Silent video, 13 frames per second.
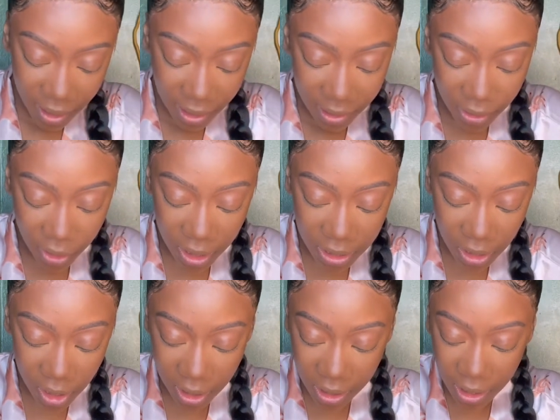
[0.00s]
These
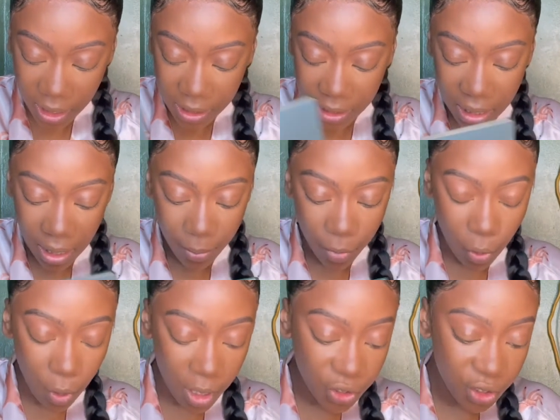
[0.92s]
are the things that I'm
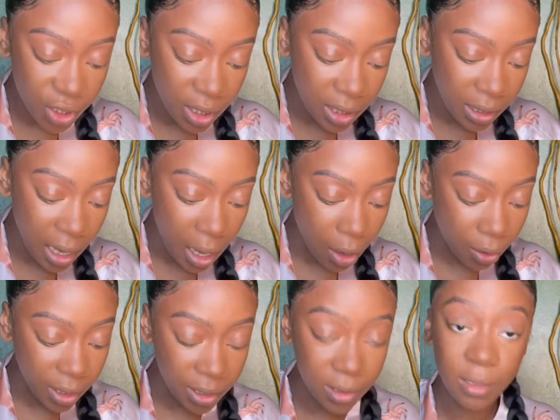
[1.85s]
questioning now.
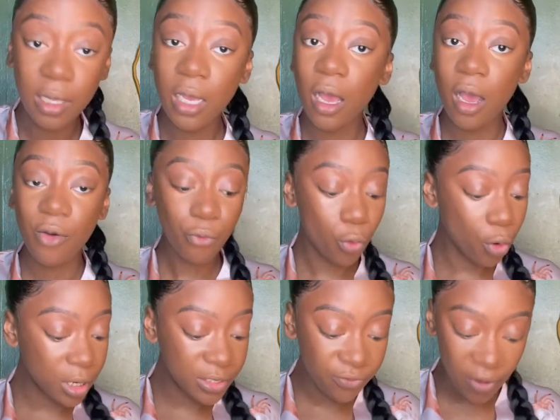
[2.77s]
And of
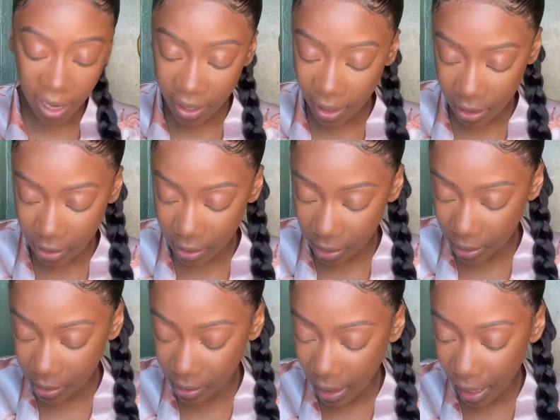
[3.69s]
course,
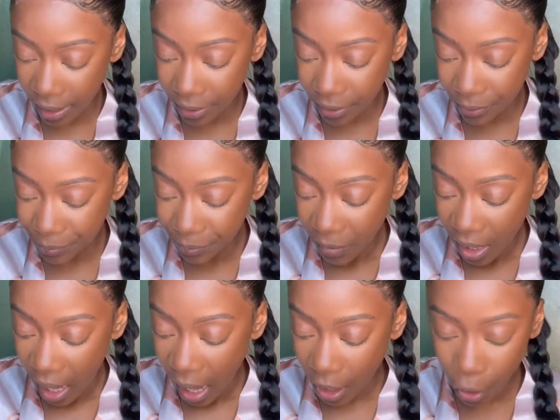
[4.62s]
finances. Like,
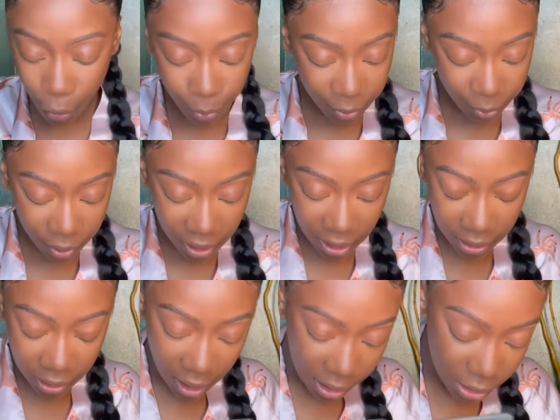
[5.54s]
I know people think
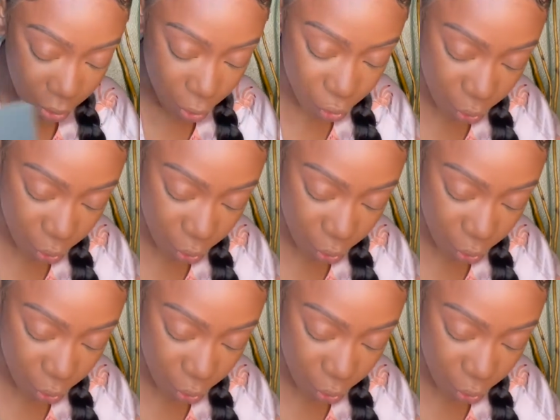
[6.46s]
that social